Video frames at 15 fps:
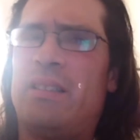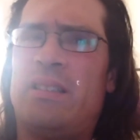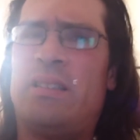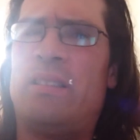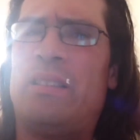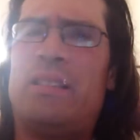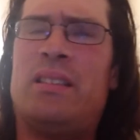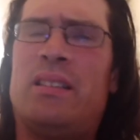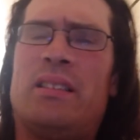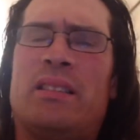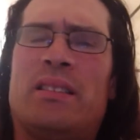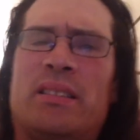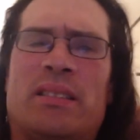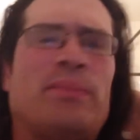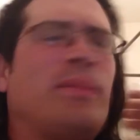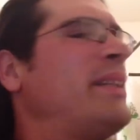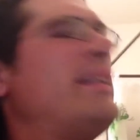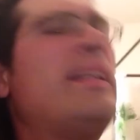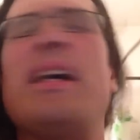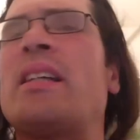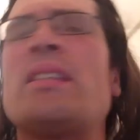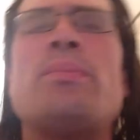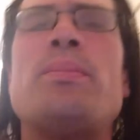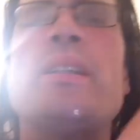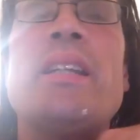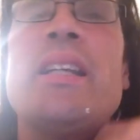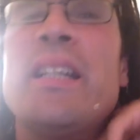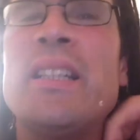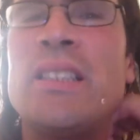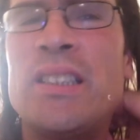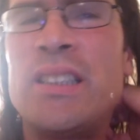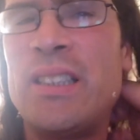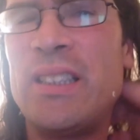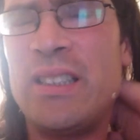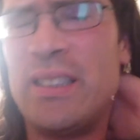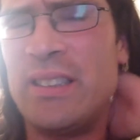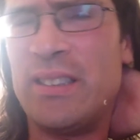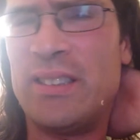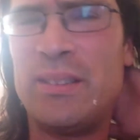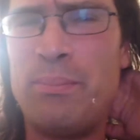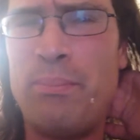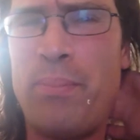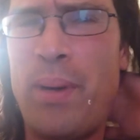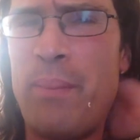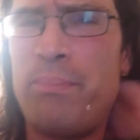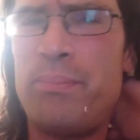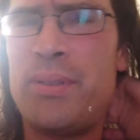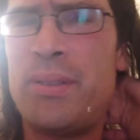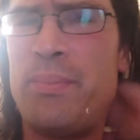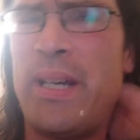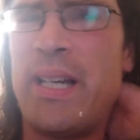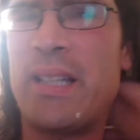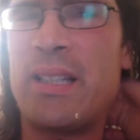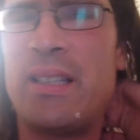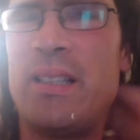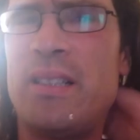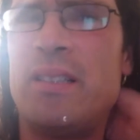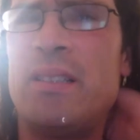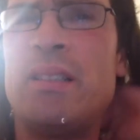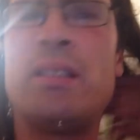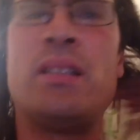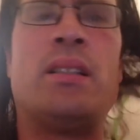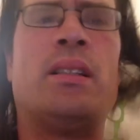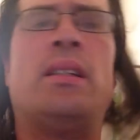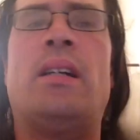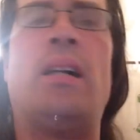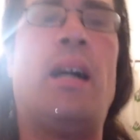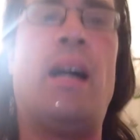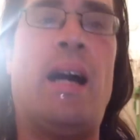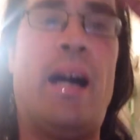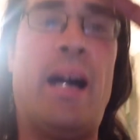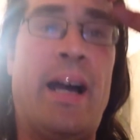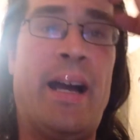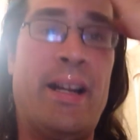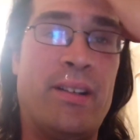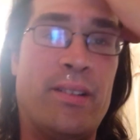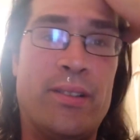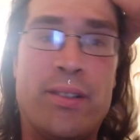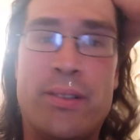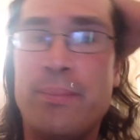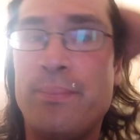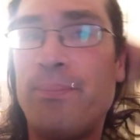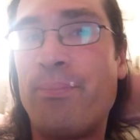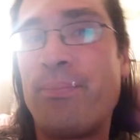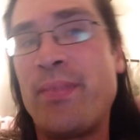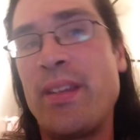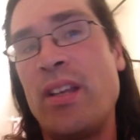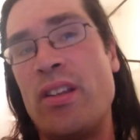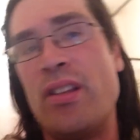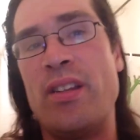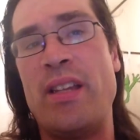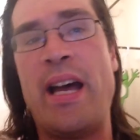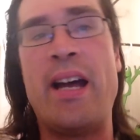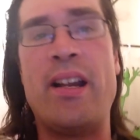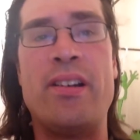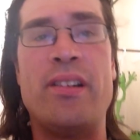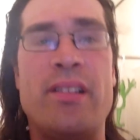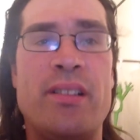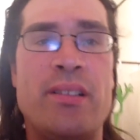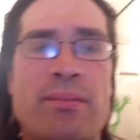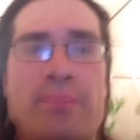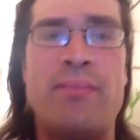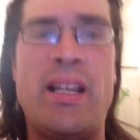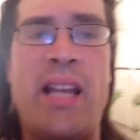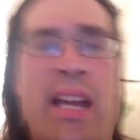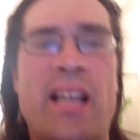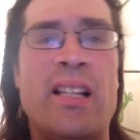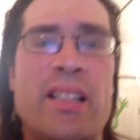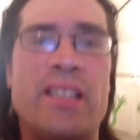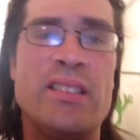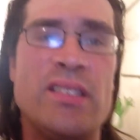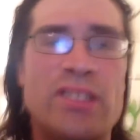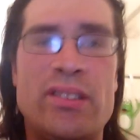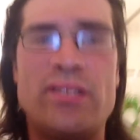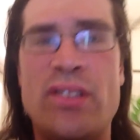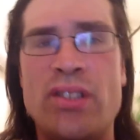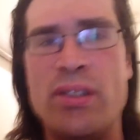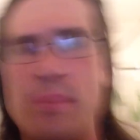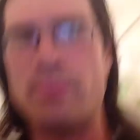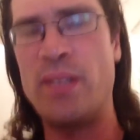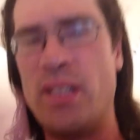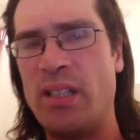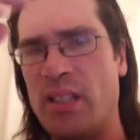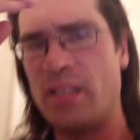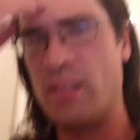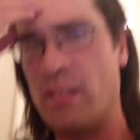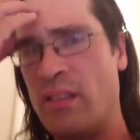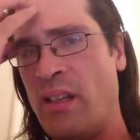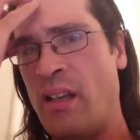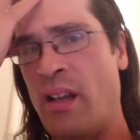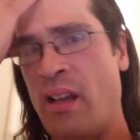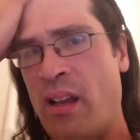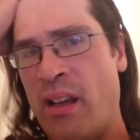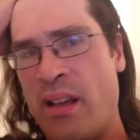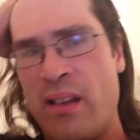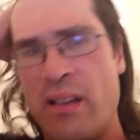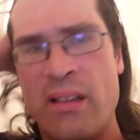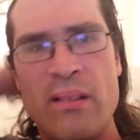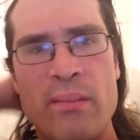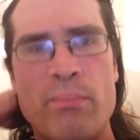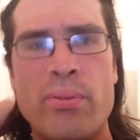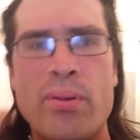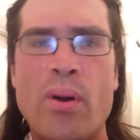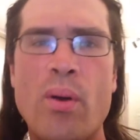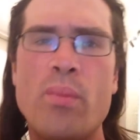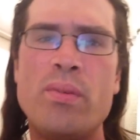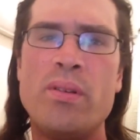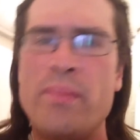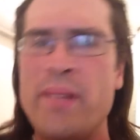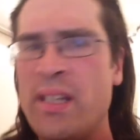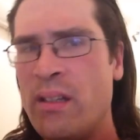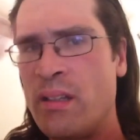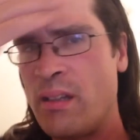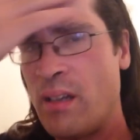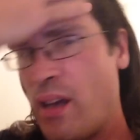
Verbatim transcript: Ah. Oh. My neck's been itchy and there's bumps back there. I don't know. Either that or aliens took me and probed me.